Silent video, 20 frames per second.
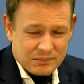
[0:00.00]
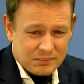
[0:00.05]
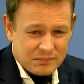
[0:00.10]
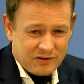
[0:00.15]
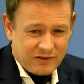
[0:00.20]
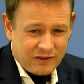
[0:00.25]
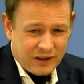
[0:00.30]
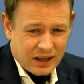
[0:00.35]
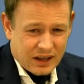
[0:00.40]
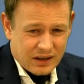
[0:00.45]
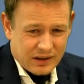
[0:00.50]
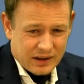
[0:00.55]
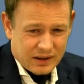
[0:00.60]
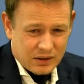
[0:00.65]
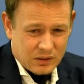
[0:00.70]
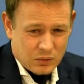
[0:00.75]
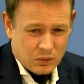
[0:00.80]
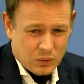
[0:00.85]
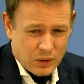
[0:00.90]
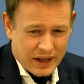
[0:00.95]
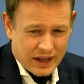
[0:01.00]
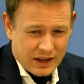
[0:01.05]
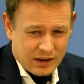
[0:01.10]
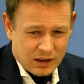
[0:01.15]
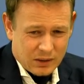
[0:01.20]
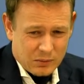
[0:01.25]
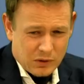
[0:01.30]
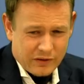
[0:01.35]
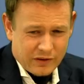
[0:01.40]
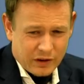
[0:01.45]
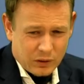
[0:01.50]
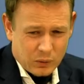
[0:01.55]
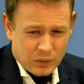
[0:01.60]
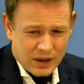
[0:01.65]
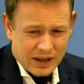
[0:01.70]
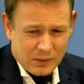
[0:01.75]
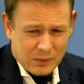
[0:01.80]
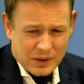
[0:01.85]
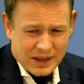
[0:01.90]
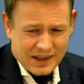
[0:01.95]
a fairly regular move as
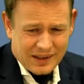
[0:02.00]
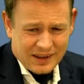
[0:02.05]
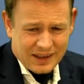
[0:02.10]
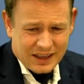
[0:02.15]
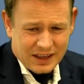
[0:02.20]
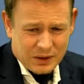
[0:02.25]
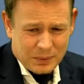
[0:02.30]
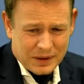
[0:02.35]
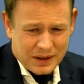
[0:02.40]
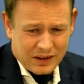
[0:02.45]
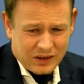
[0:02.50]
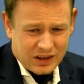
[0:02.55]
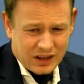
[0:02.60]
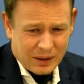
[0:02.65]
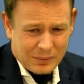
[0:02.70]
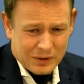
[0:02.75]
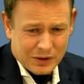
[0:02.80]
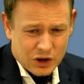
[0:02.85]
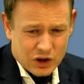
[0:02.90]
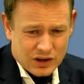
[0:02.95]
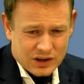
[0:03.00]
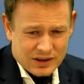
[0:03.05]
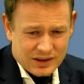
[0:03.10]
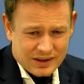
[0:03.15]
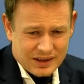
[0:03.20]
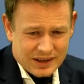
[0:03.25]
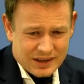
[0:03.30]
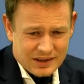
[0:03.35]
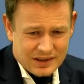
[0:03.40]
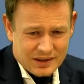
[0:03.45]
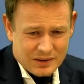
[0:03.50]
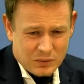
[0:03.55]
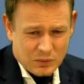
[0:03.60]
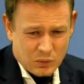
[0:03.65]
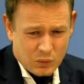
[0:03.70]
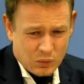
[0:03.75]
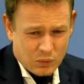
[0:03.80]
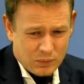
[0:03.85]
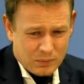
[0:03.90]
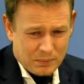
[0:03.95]
well, when I think it's been established that
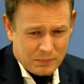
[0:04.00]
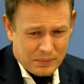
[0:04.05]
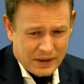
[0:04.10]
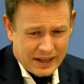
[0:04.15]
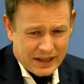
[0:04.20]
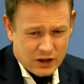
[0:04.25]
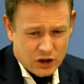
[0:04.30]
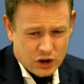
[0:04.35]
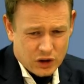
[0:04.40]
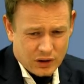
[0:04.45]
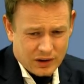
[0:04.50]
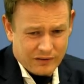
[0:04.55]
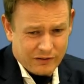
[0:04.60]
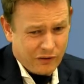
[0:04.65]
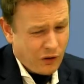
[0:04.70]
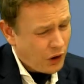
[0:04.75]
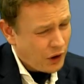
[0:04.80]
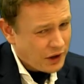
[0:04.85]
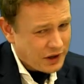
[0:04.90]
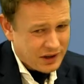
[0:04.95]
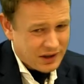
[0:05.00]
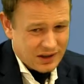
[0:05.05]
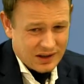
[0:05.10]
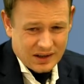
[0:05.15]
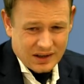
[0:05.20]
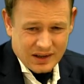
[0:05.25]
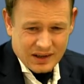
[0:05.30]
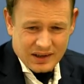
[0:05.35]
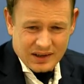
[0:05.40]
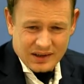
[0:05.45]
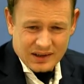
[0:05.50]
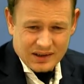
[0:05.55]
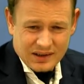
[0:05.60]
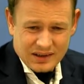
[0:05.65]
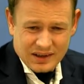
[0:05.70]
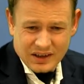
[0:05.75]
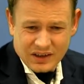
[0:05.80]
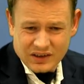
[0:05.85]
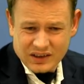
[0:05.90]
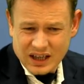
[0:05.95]
black should avoid
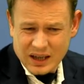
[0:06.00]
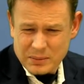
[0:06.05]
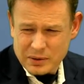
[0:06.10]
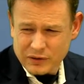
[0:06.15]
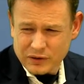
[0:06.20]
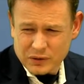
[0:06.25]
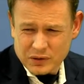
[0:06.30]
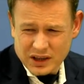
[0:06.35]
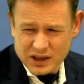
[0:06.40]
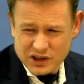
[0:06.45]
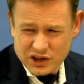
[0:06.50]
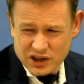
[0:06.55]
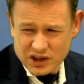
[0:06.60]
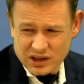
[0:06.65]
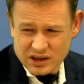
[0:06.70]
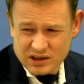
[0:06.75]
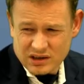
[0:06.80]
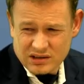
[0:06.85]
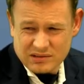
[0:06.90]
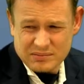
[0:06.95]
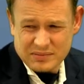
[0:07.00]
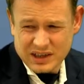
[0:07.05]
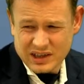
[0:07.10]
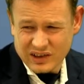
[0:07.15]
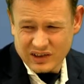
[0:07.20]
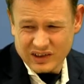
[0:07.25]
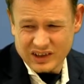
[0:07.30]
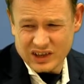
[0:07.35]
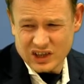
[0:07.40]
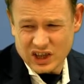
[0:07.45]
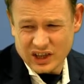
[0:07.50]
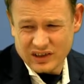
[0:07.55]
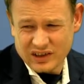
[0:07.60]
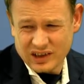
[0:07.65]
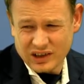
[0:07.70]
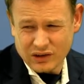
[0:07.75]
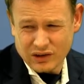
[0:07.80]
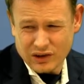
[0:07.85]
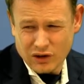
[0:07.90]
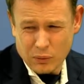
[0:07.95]
this type of structure because he just
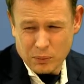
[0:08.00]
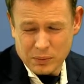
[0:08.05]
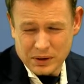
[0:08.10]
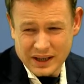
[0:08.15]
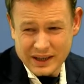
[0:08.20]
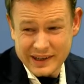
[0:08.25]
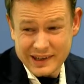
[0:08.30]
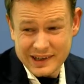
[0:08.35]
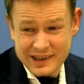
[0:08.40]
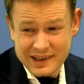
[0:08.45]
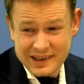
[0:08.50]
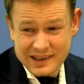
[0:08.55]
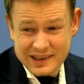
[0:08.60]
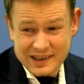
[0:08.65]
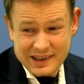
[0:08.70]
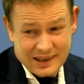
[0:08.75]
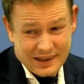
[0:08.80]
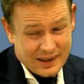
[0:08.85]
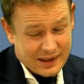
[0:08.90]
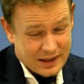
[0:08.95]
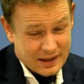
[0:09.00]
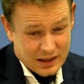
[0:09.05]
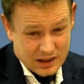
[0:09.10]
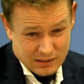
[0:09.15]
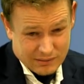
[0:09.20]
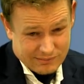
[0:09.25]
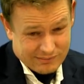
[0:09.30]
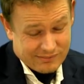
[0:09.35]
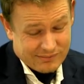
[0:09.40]
has no play and